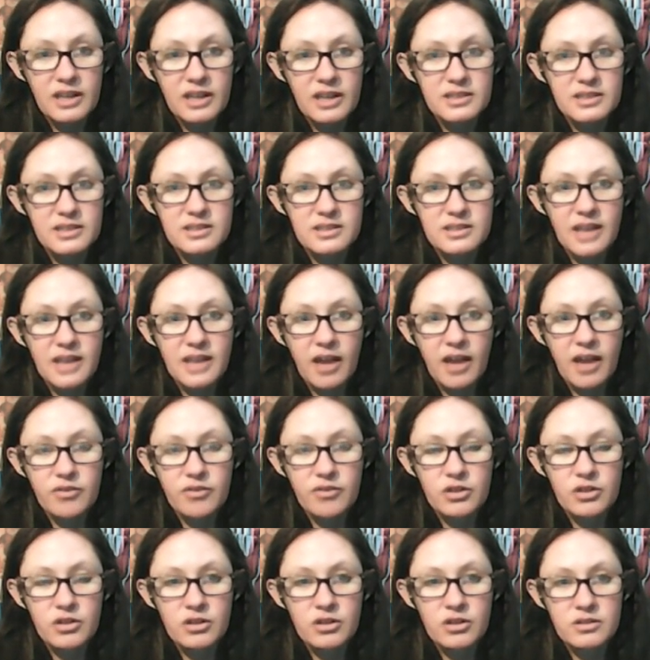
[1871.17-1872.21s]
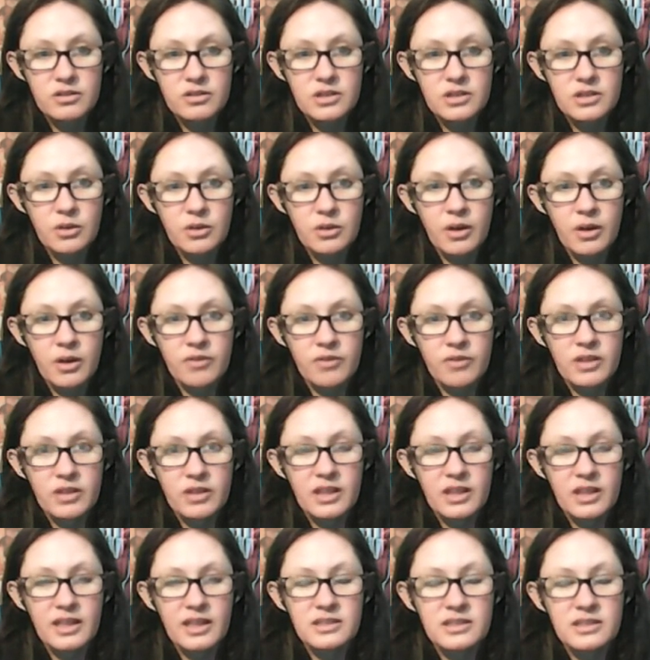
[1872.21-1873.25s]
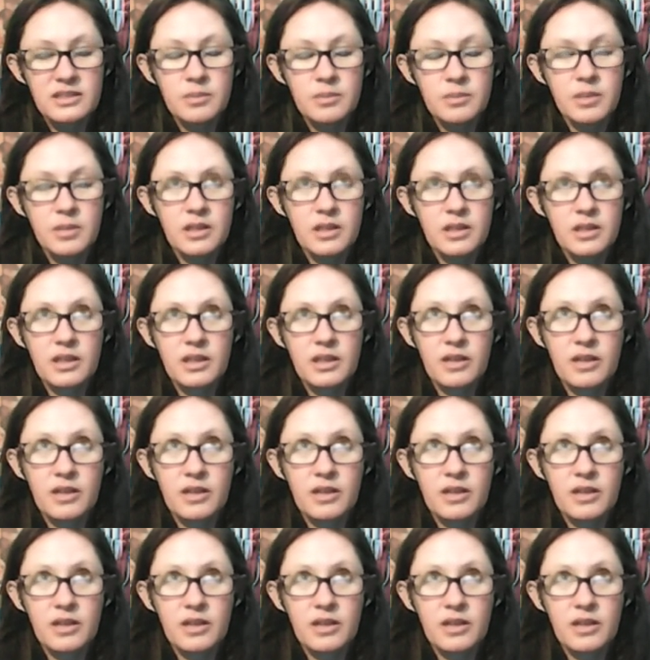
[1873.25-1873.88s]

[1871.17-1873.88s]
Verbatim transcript: Is this after? So I feel like that's a big thing.